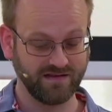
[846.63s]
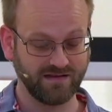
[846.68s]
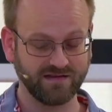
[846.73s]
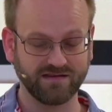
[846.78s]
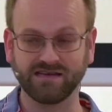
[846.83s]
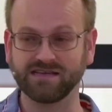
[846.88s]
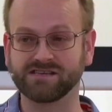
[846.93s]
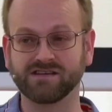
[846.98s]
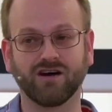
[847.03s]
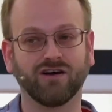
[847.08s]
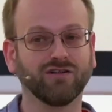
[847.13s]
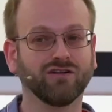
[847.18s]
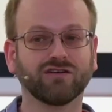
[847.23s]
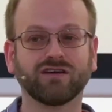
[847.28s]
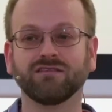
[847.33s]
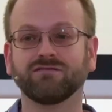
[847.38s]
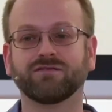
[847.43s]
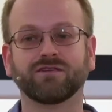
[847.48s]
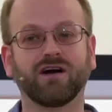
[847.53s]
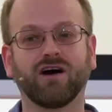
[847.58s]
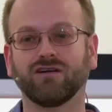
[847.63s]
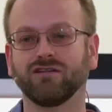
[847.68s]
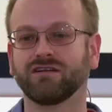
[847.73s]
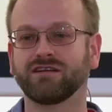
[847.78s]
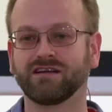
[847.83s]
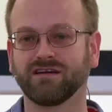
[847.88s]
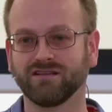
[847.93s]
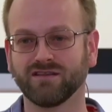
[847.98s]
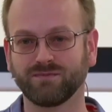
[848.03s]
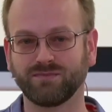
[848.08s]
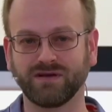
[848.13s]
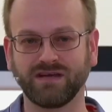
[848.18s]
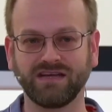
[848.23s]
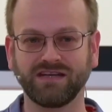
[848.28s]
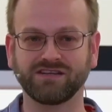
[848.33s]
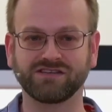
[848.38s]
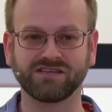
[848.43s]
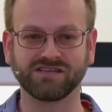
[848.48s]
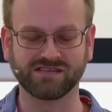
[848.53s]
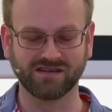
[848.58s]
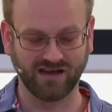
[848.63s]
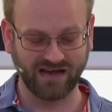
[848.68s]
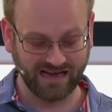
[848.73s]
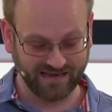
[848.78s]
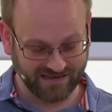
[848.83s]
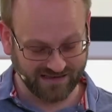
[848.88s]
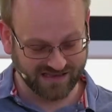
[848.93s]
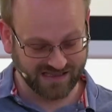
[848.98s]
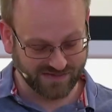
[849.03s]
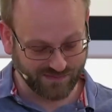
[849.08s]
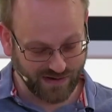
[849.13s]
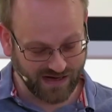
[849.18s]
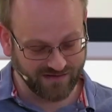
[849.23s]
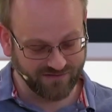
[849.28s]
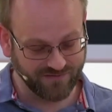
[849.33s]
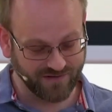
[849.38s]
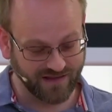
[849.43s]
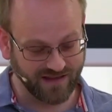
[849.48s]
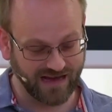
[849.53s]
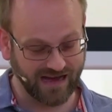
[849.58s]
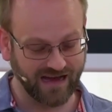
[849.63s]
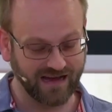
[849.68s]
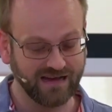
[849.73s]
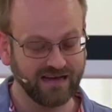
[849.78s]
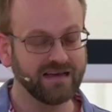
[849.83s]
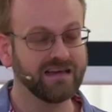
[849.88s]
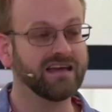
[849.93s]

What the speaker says: He's not looking for a holiday on the beach. He's not heading to Spain for that.